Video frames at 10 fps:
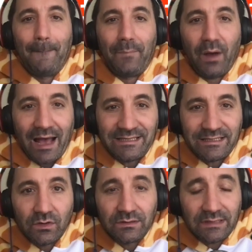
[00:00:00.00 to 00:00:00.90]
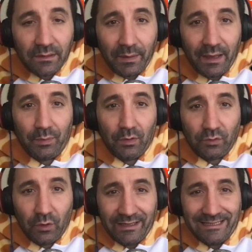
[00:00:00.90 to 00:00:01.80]
But I still see people
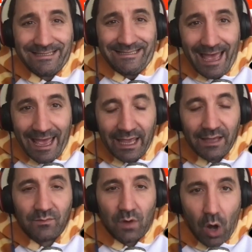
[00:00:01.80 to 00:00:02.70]
doing the same